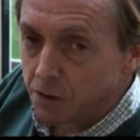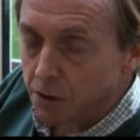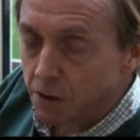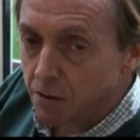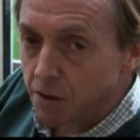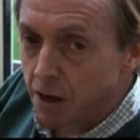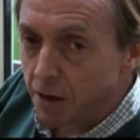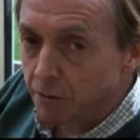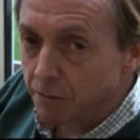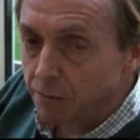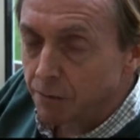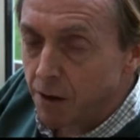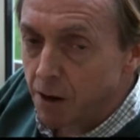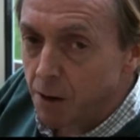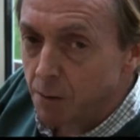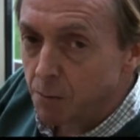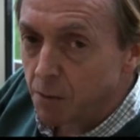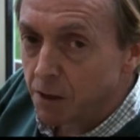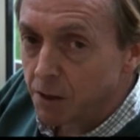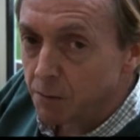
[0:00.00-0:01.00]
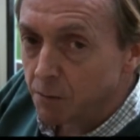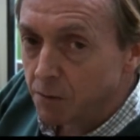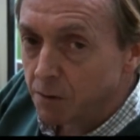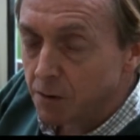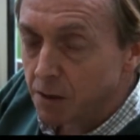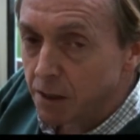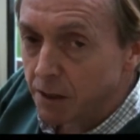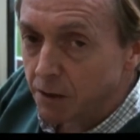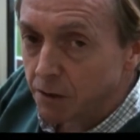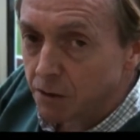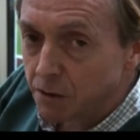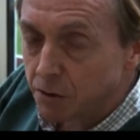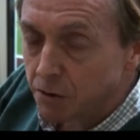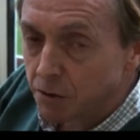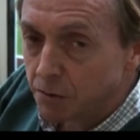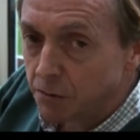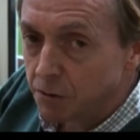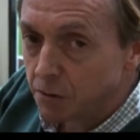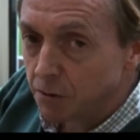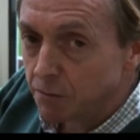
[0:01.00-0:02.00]
So that family, with links
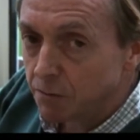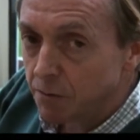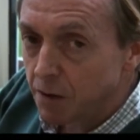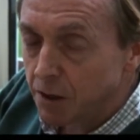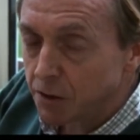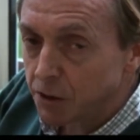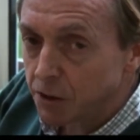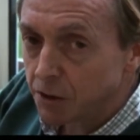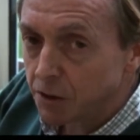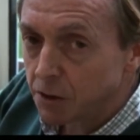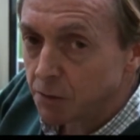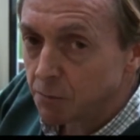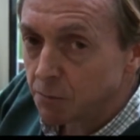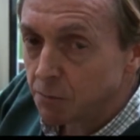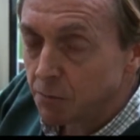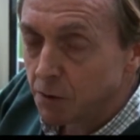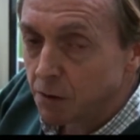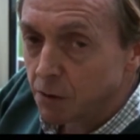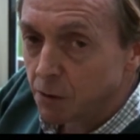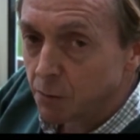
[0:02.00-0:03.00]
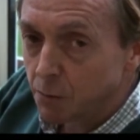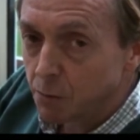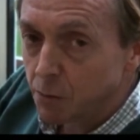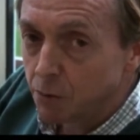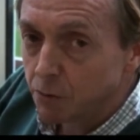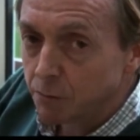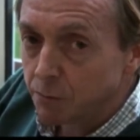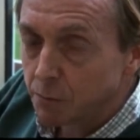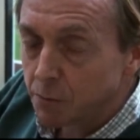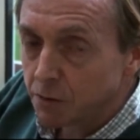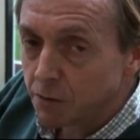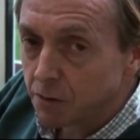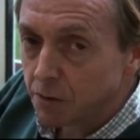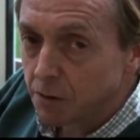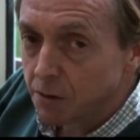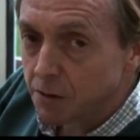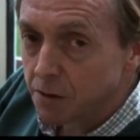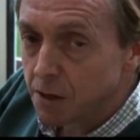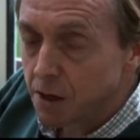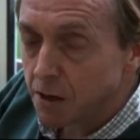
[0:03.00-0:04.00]
through to the fascist movement,
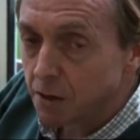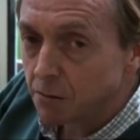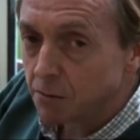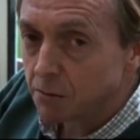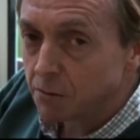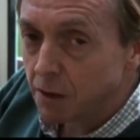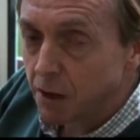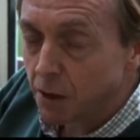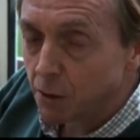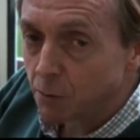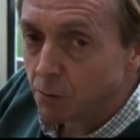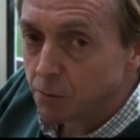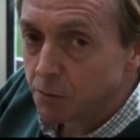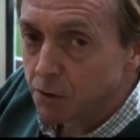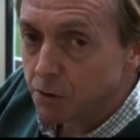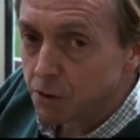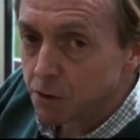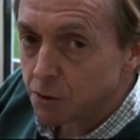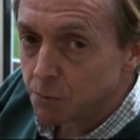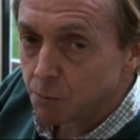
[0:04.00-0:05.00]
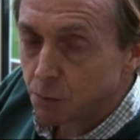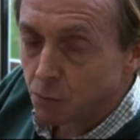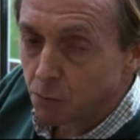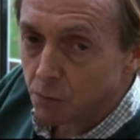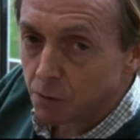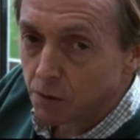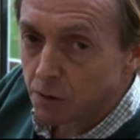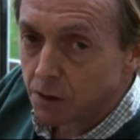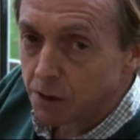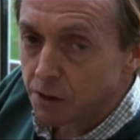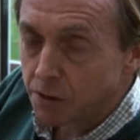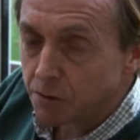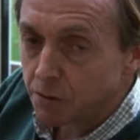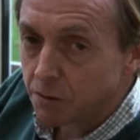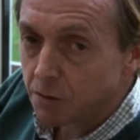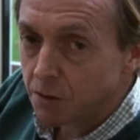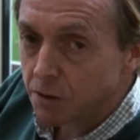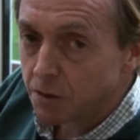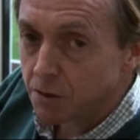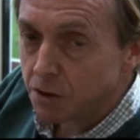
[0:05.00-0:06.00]
has now helped to support the
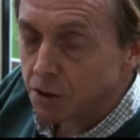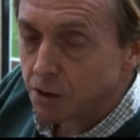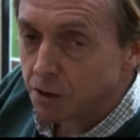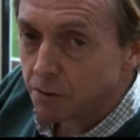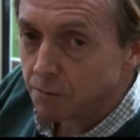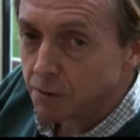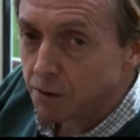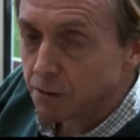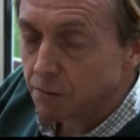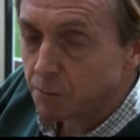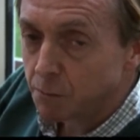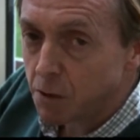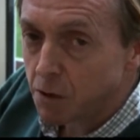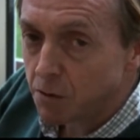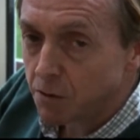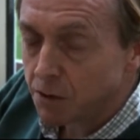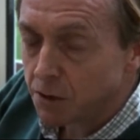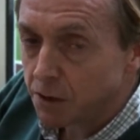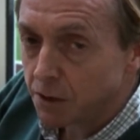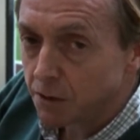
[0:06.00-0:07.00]
leader of the Conservative Party.